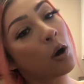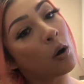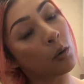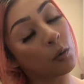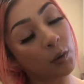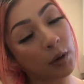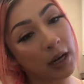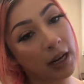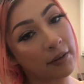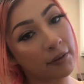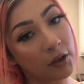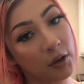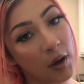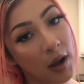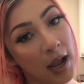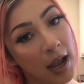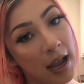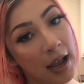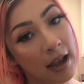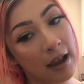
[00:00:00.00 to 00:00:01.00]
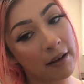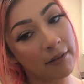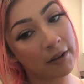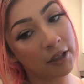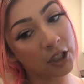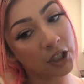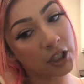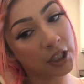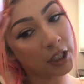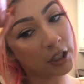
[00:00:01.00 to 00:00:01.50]
whatever you
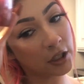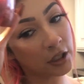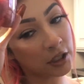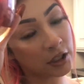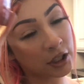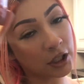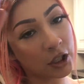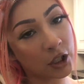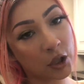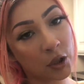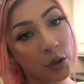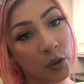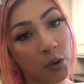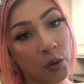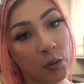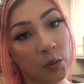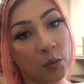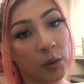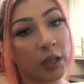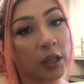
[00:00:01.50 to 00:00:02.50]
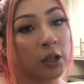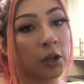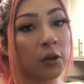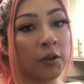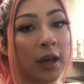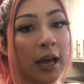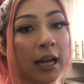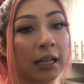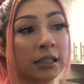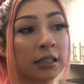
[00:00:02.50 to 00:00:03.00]
have, cheers to you, whether
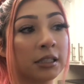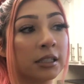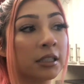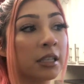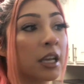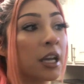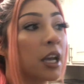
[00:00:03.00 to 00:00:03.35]
that's